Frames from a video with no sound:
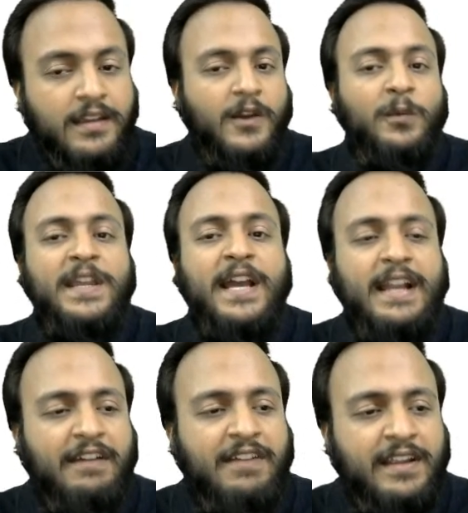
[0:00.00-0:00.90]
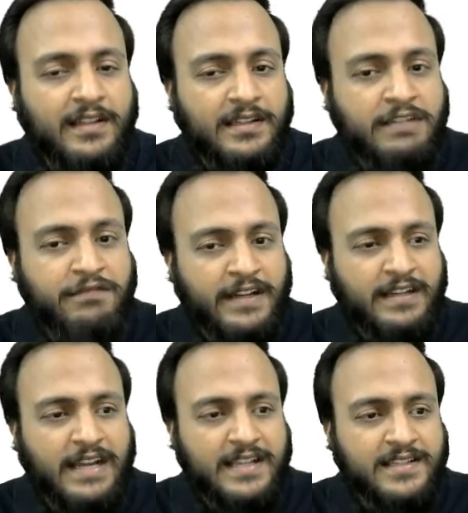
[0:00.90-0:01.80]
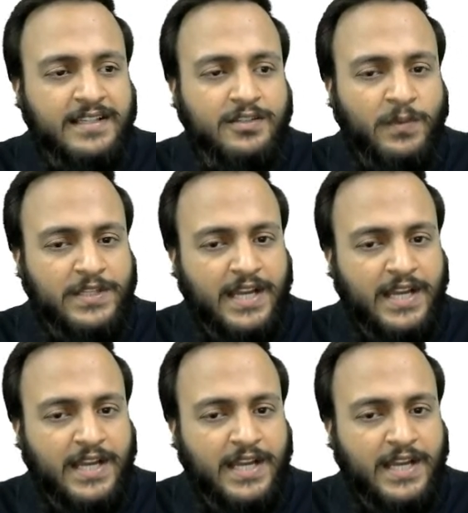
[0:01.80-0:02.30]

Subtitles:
we are having different classes which